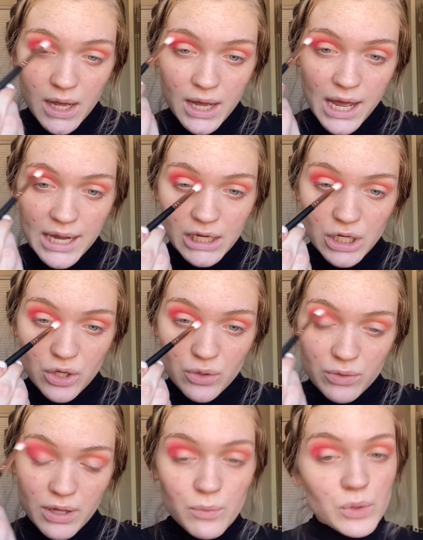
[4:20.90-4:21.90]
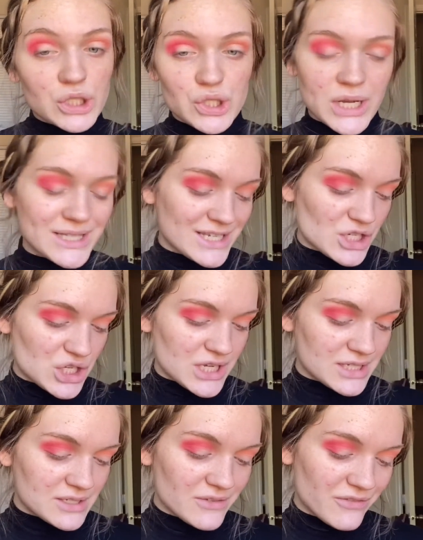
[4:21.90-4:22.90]
And I know that we're transitioning
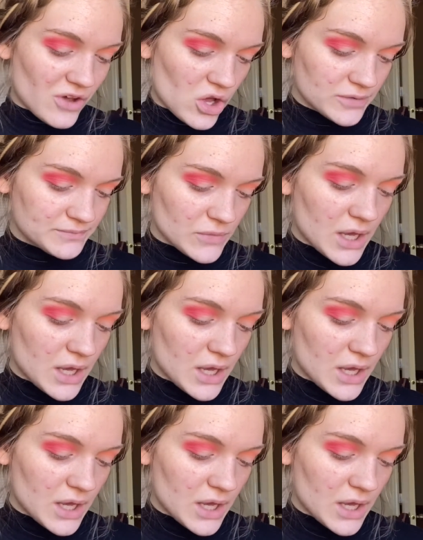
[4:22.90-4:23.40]
into fall.